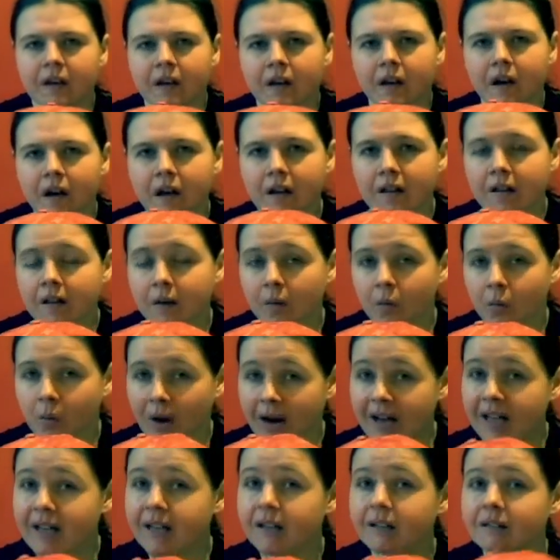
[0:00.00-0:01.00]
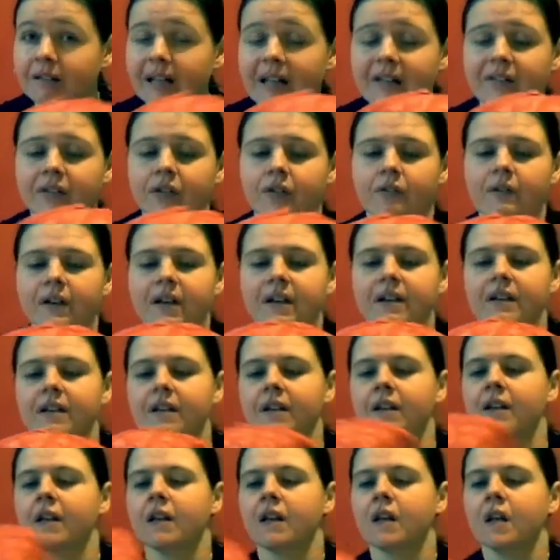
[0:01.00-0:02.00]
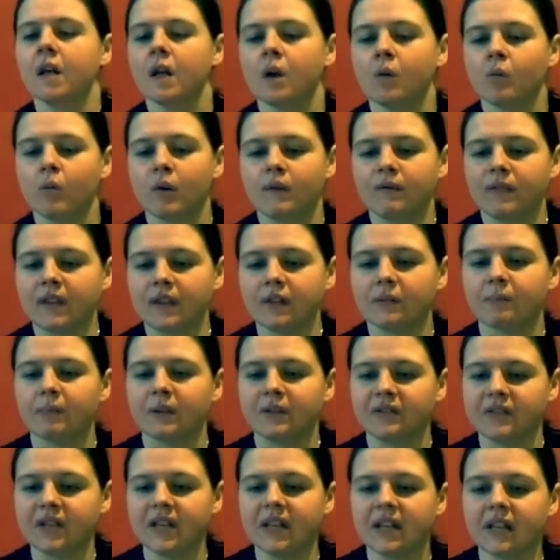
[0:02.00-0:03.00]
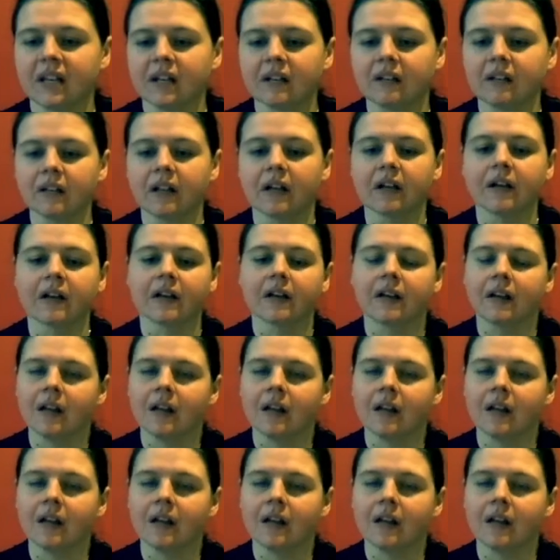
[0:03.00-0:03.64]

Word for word: and the white lettering with this particular